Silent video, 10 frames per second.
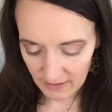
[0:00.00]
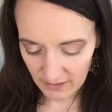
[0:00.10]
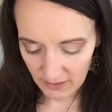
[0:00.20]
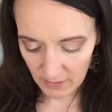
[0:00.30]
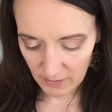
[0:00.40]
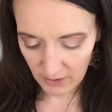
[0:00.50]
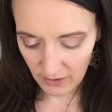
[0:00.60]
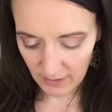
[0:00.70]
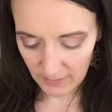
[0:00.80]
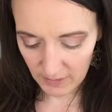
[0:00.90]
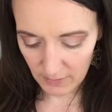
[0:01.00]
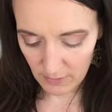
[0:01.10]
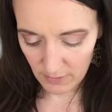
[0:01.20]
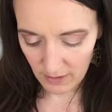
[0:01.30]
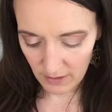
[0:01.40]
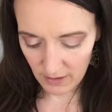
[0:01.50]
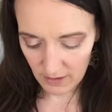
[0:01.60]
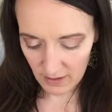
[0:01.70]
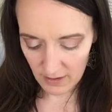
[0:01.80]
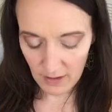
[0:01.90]
So I'm gonna grab some more.
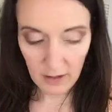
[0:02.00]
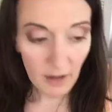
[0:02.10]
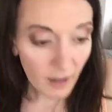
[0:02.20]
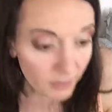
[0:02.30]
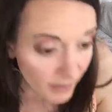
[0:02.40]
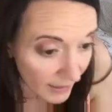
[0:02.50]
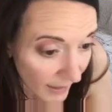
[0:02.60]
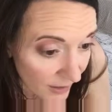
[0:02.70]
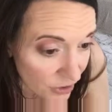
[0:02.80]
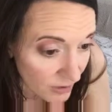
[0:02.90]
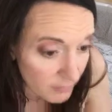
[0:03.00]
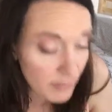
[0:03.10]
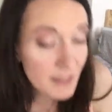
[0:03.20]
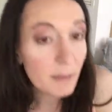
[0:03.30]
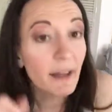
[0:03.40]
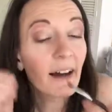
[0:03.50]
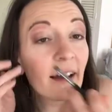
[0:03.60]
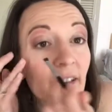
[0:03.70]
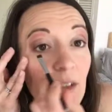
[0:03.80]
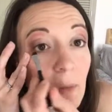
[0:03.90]
I feel like I actually missed my eye
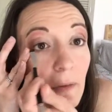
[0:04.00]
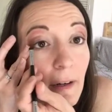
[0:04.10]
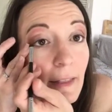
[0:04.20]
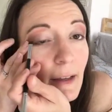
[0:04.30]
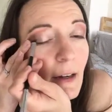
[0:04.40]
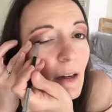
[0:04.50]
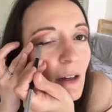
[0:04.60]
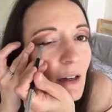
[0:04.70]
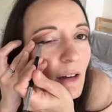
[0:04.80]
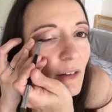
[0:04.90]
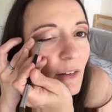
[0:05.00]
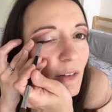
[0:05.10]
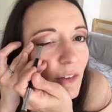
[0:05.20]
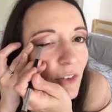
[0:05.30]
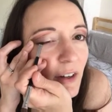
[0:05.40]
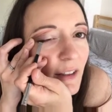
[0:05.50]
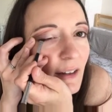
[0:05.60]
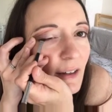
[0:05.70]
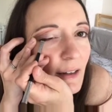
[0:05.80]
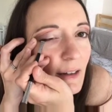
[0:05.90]
a little bit right there. Let's try that
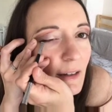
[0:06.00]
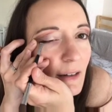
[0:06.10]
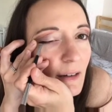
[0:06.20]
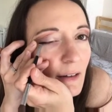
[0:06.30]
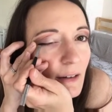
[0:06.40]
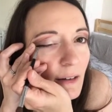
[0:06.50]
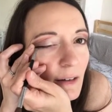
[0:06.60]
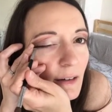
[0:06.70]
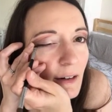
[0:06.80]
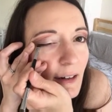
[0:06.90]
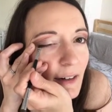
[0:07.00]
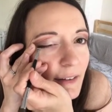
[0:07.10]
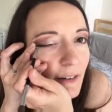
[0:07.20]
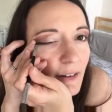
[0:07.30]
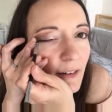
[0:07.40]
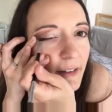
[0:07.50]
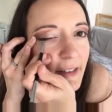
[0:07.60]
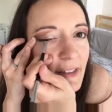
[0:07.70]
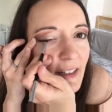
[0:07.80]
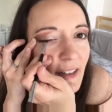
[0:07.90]
again. Oh, there you go. You
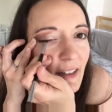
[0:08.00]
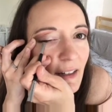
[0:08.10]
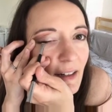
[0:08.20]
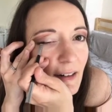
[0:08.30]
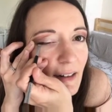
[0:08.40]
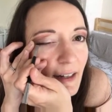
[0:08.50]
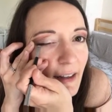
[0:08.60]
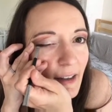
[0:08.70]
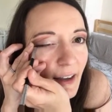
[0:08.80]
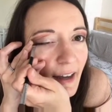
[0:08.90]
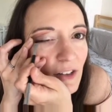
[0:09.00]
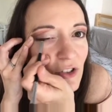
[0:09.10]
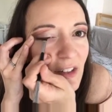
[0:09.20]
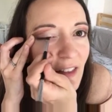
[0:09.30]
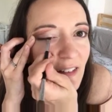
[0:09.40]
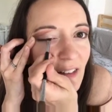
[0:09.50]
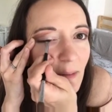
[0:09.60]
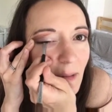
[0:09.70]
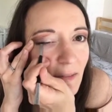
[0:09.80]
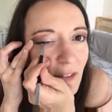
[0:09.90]
guys see that now? I didn't actually at that
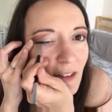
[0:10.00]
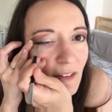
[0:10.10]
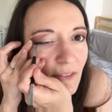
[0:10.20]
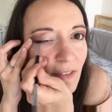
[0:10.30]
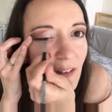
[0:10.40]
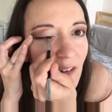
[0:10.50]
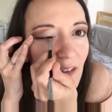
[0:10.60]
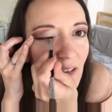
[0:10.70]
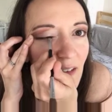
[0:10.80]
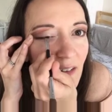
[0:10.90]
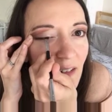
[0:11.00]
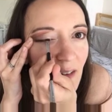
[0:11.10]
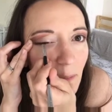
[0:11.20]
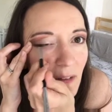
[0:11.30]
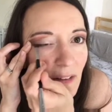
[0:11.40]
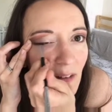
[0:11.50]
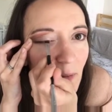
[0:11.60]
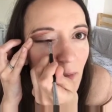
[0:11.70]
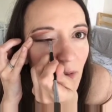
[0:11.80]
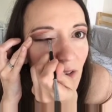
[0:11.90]
time have enough dampness on
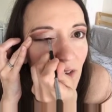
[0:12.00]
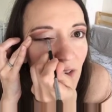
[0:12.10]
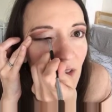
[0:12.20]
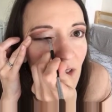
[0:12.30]
my brush.